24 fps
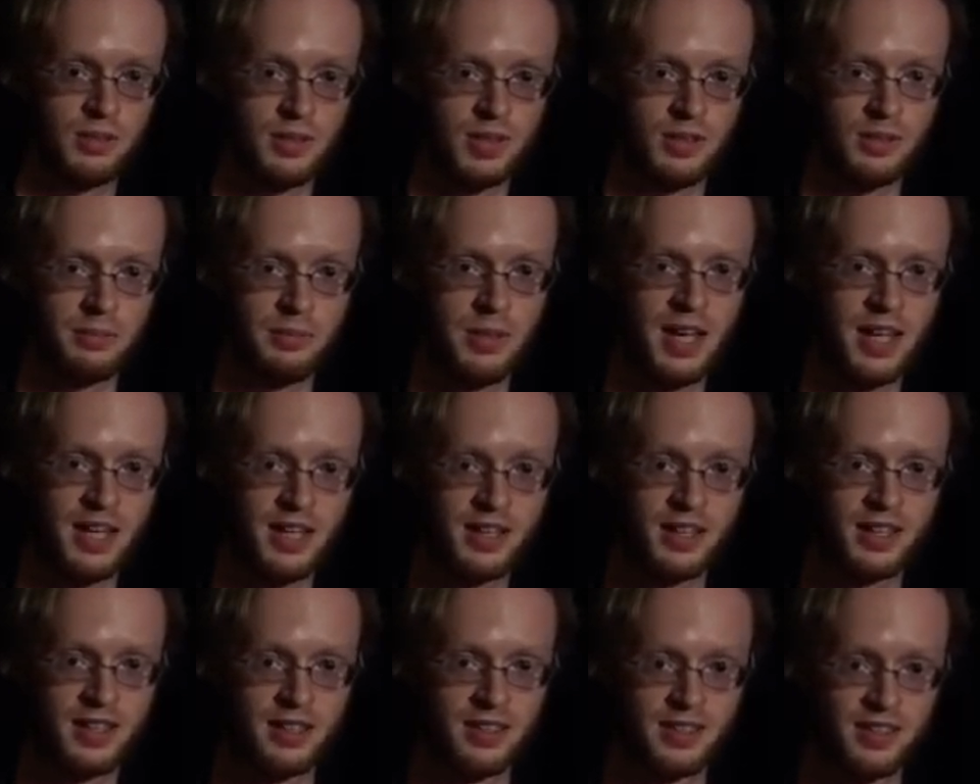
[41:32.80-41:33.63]

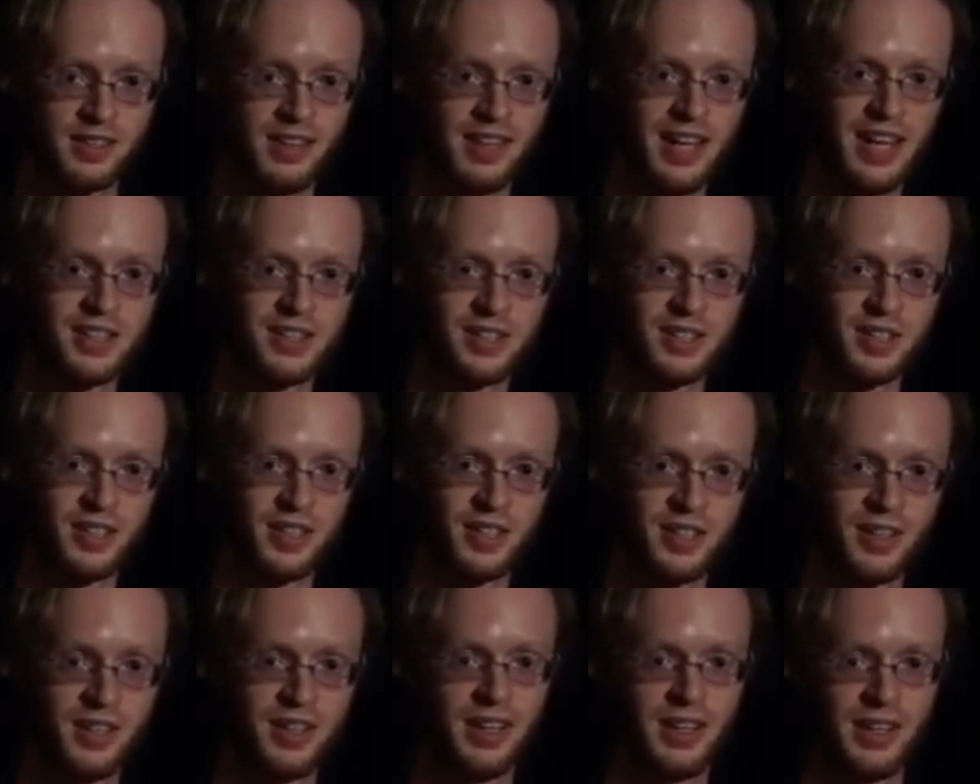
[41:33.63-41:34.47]
make,
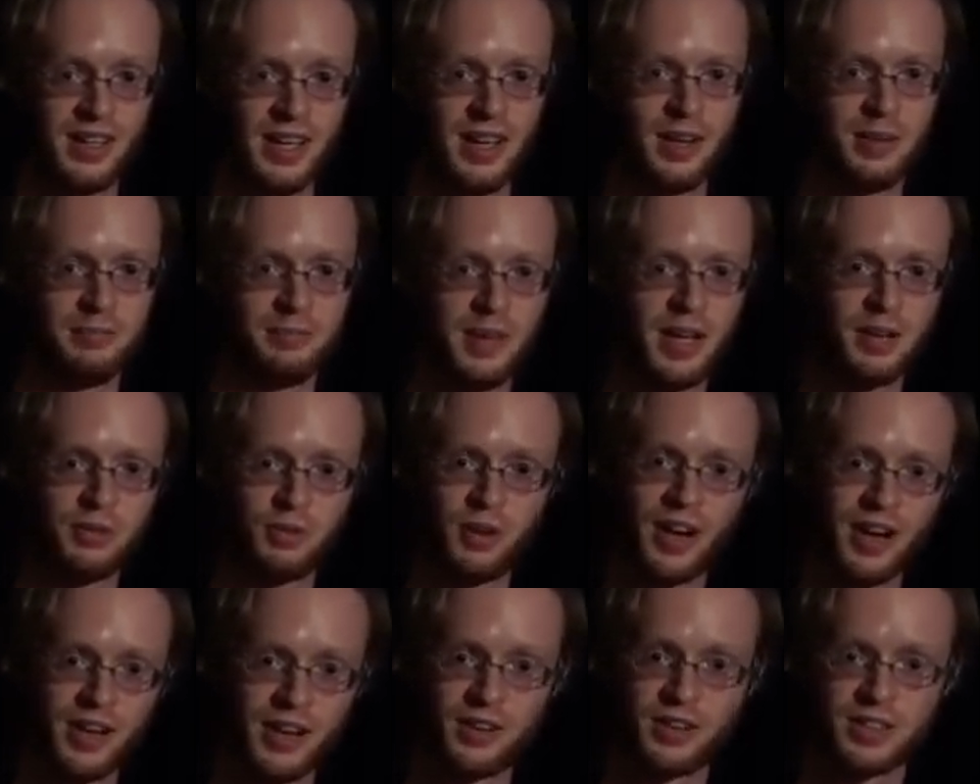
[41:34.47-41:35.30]
enter, uh, make
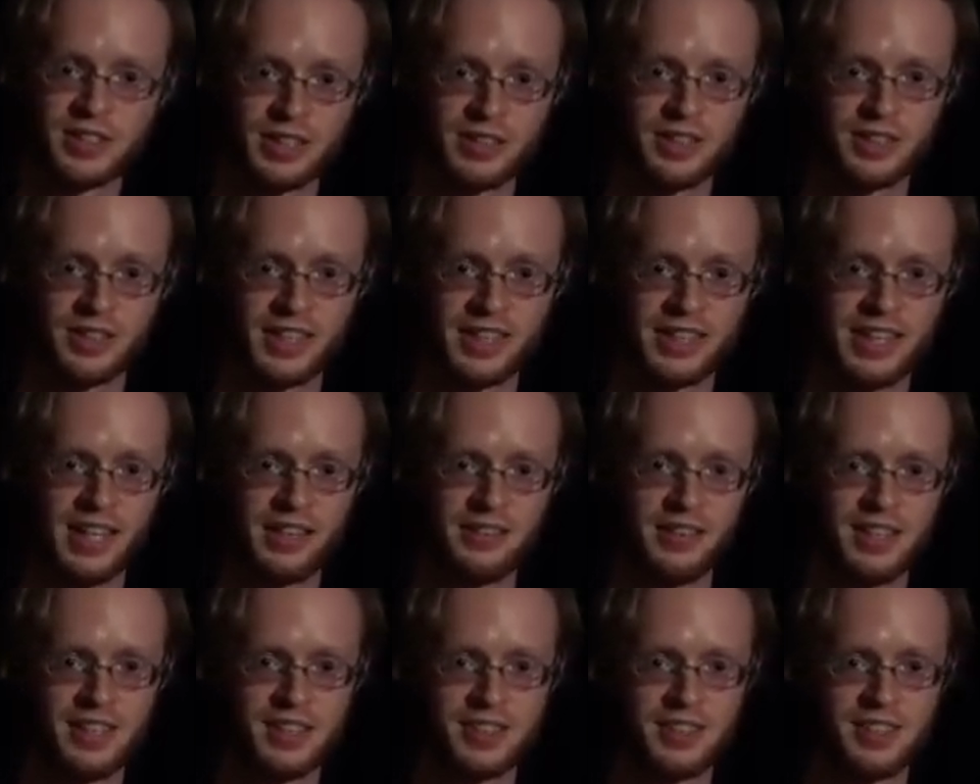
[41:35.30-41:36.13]
run, or something like that,
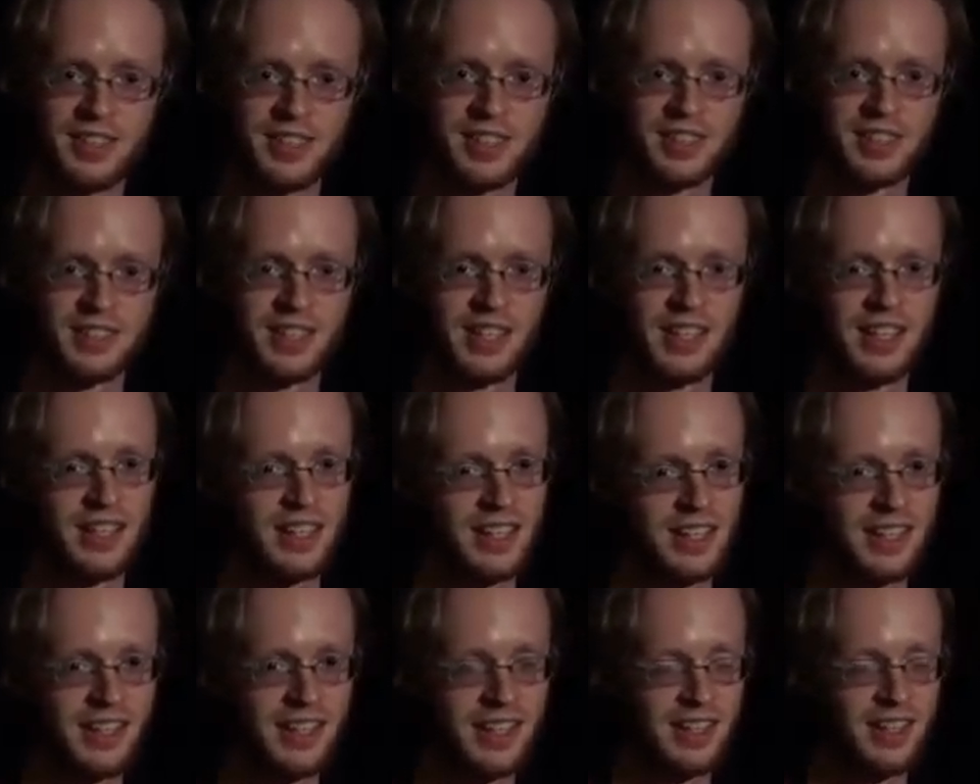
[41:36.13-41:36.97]
right? So it's just,
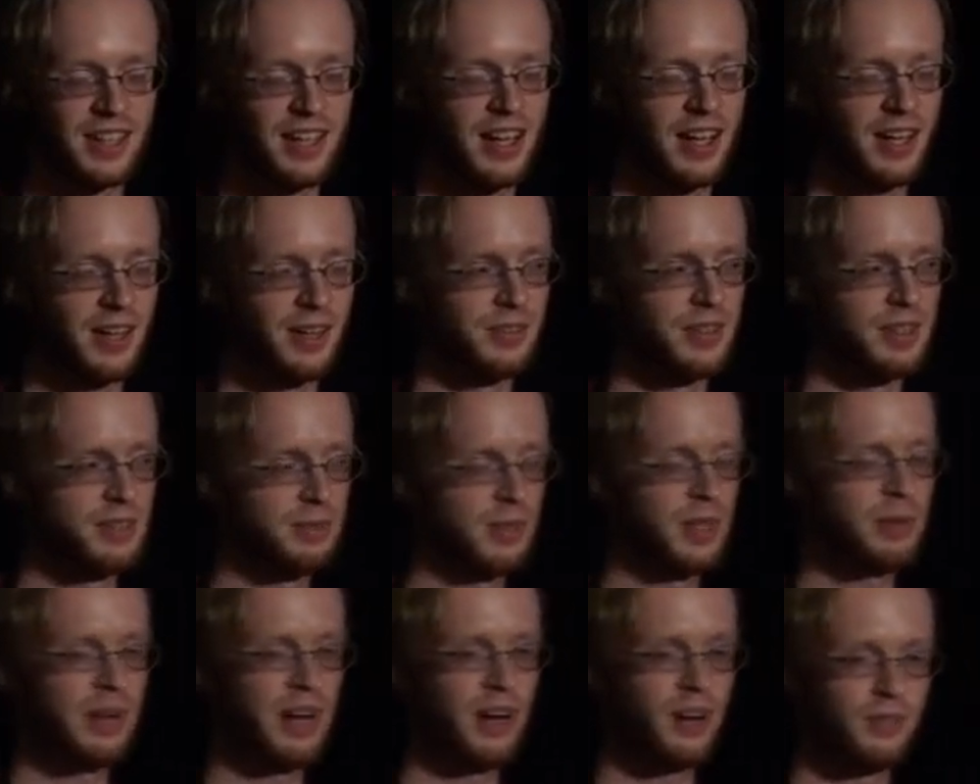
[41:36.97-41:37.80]
uh, it's
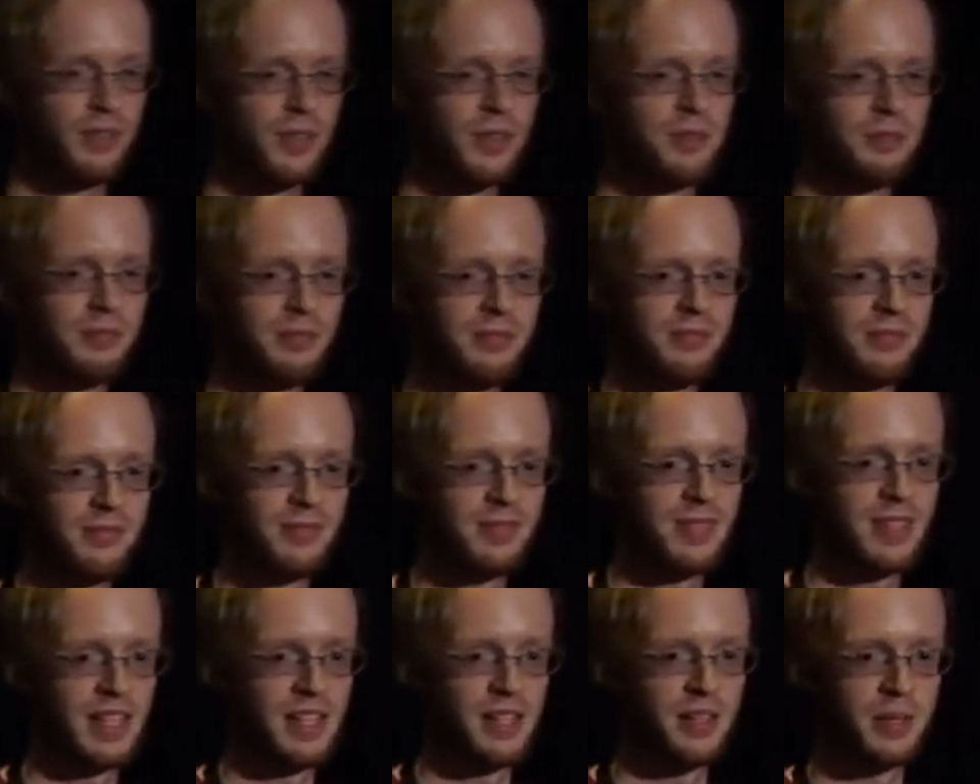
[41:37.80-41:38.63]
pretty powerful
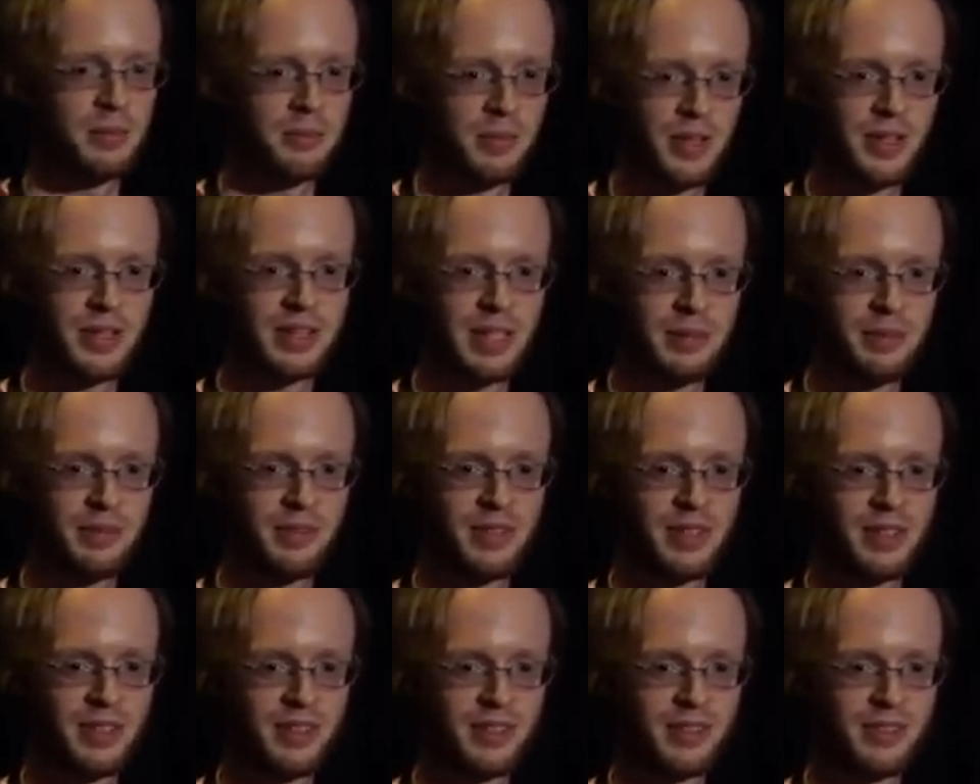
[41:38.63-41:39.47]
that you can build on top of
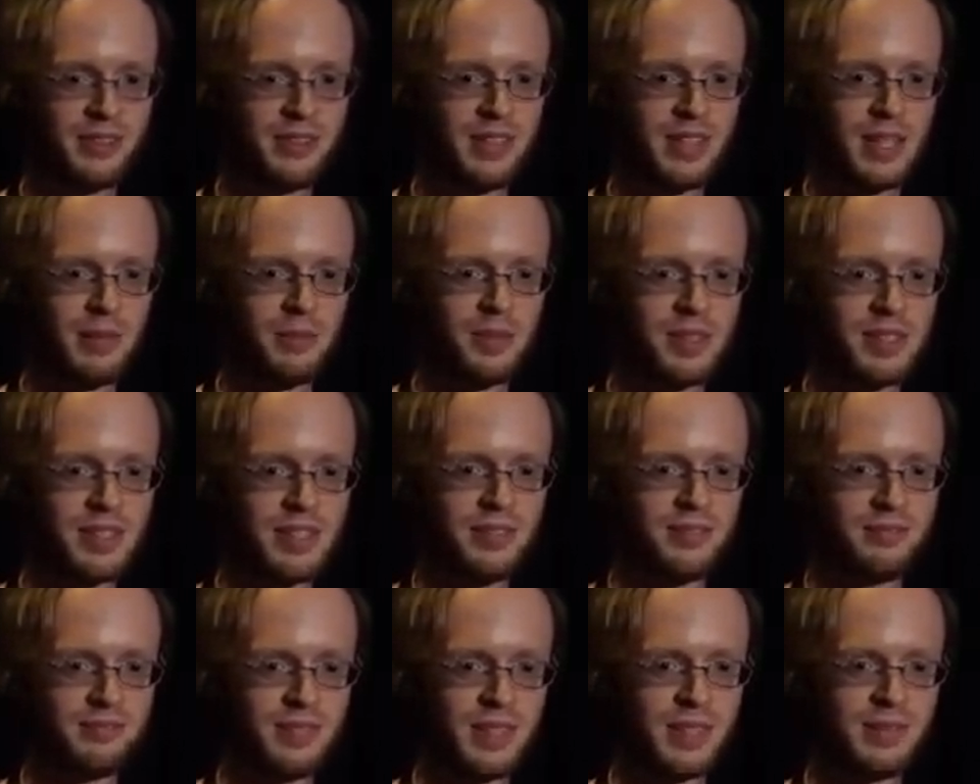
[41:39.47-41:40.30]
the, the keyboard stuff.
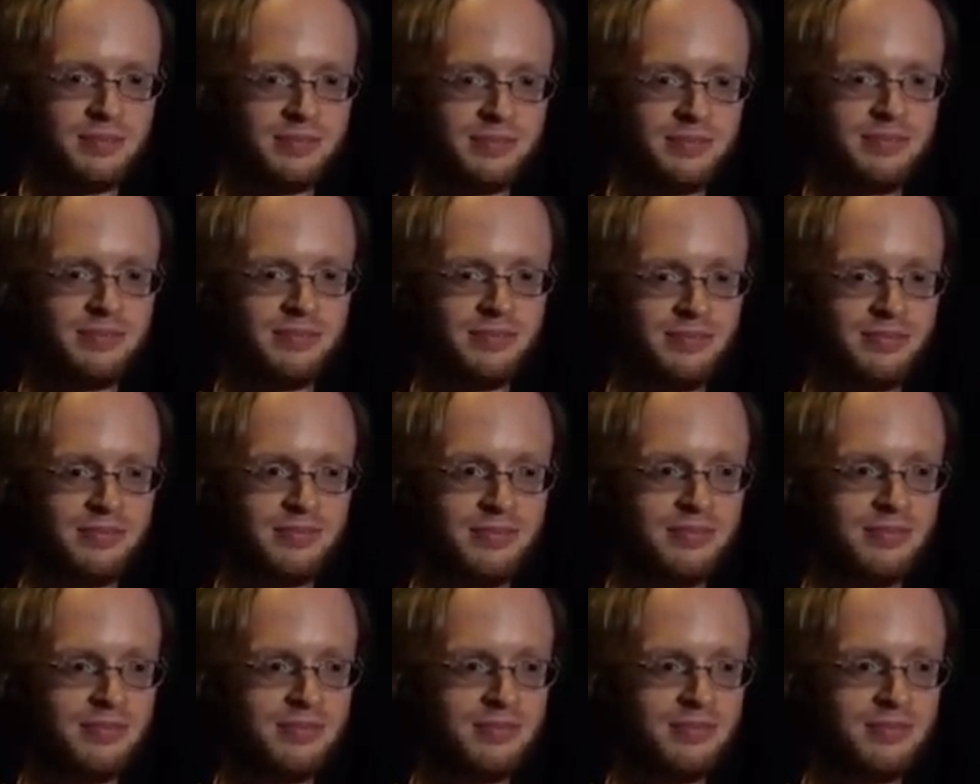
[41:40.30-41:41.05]
Right, cool.